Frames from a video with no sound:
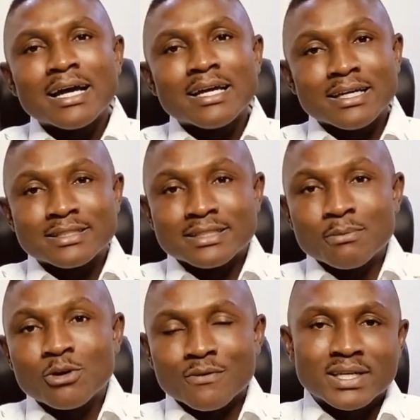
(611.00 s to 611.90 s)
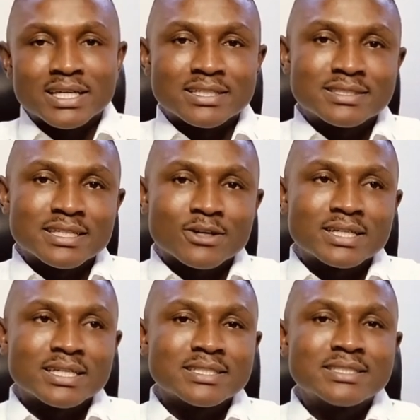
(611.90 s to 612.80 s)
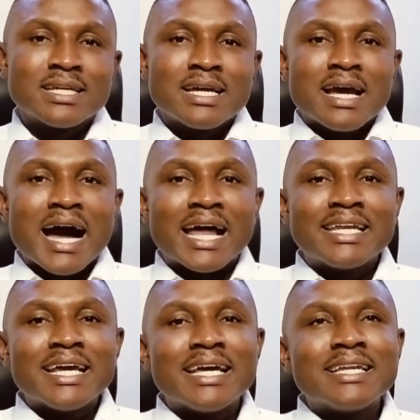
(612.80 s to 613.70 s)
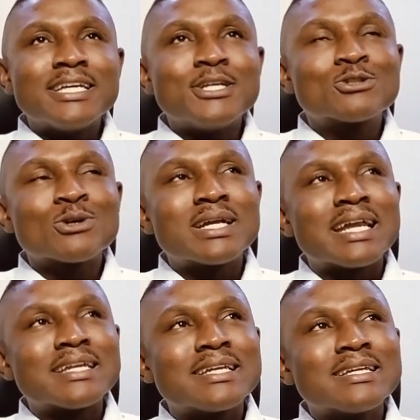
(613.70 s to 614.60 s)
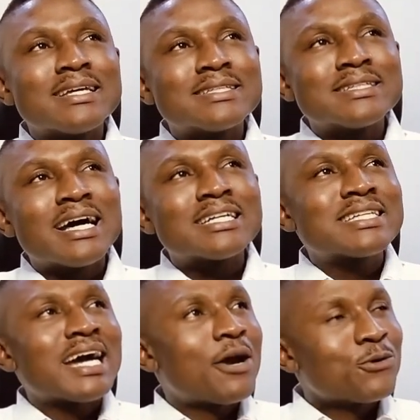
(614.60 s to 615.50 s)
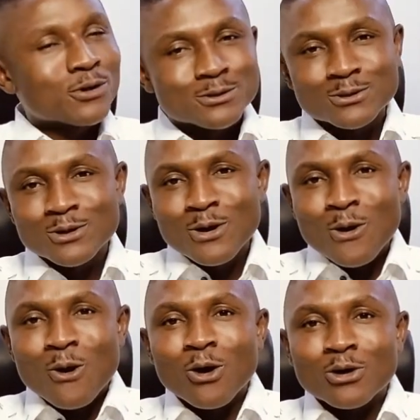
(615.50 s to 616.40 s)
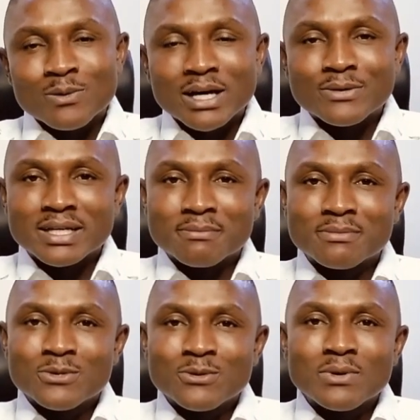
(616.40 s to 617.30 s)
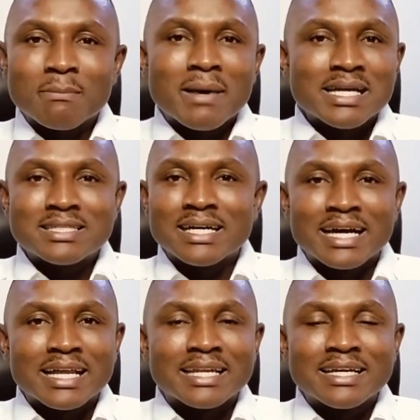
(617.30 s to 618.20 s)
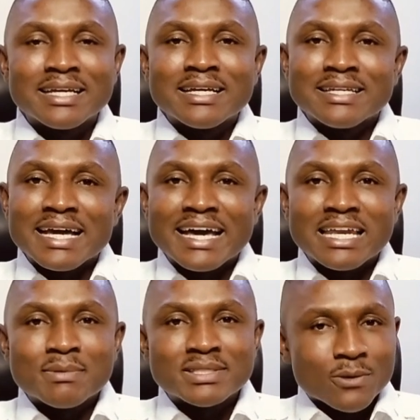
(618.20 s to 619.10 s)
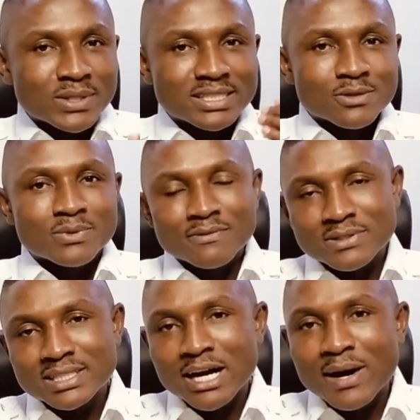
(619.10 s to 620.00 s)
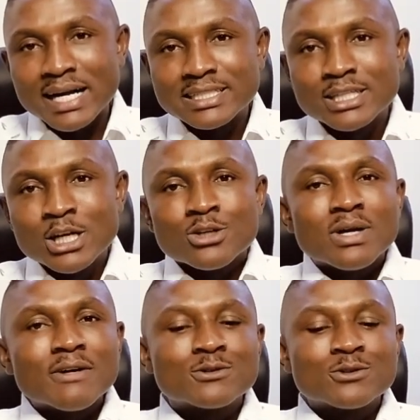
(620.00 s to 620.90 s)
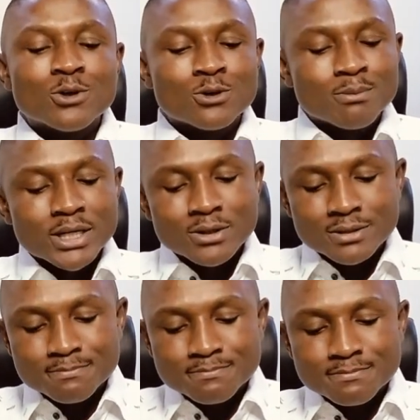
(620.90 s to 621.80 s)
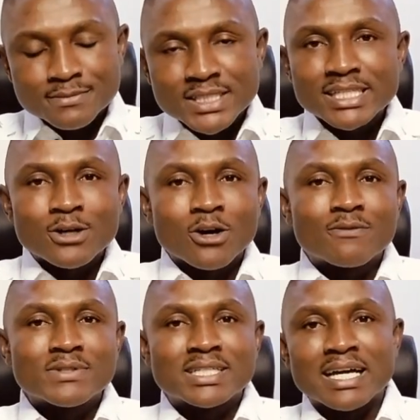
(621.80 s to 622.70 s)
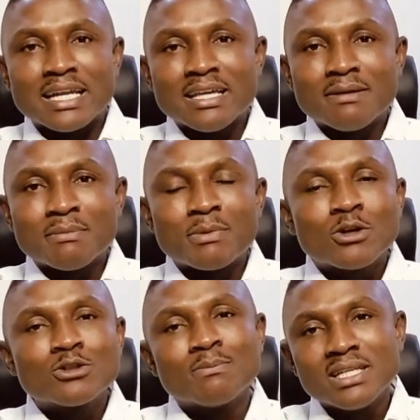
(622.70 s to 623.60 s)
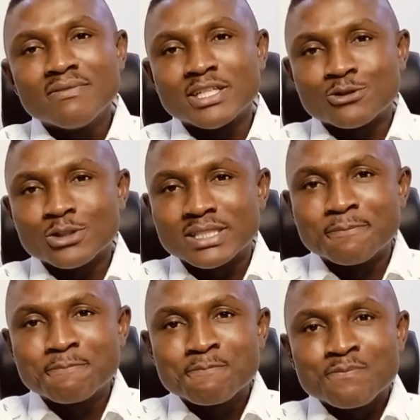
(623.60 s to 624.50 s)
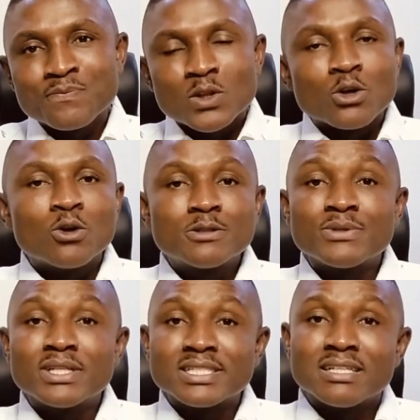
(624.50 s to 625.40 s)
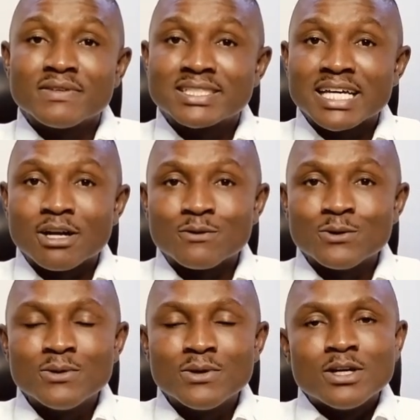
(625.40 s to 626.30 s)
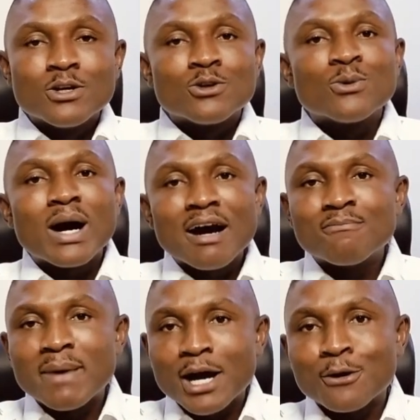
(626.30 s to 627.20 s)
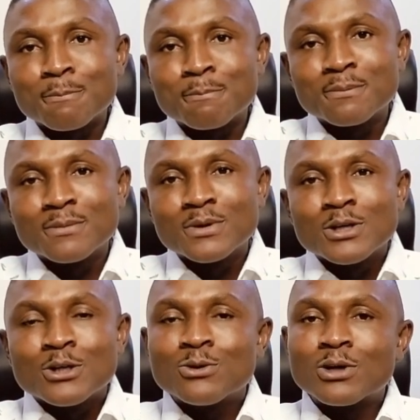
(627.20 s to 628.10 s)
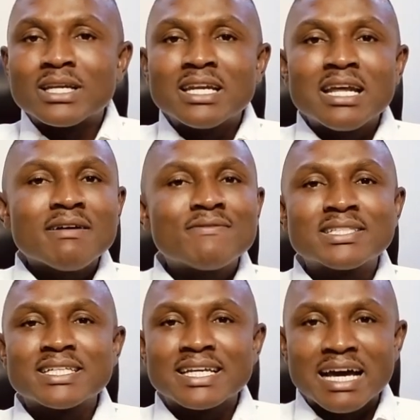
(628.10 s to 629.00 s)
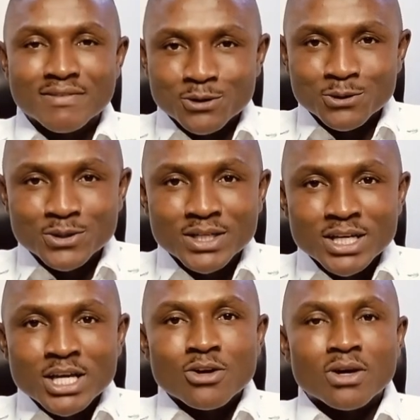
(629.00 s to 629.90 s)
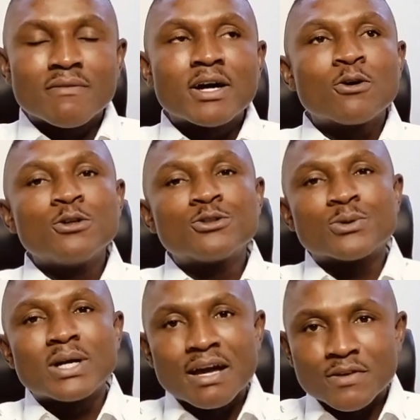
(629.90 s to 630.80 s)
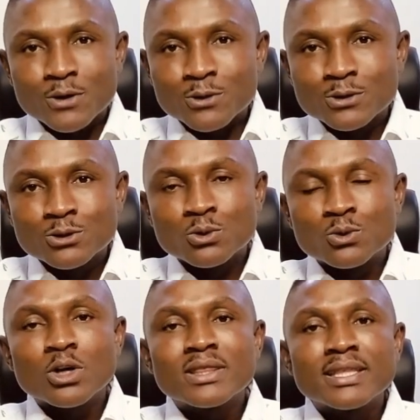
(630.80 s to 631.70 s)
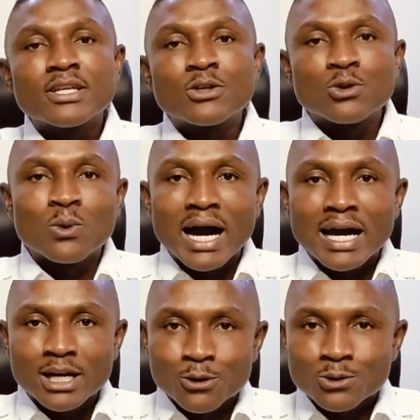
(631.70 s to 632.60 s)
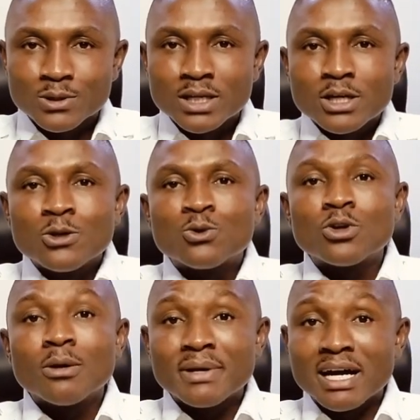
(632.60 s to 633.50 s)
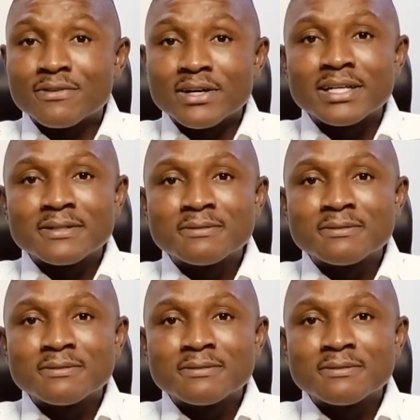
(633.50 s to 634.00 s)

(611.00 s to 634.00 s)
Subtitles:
It's in the book of Kings, 2 Kings. And then he saw that there are chariots all around them who were mightier than their enemies that were seen with the physical eyes. You have to know, you may not see God physically, but because you believe and trust him, the Holy Spirit is living inside of you, you have backup. You're never facing life alone. You're never going through life alone. So do not think you are alone. Do not be afraid.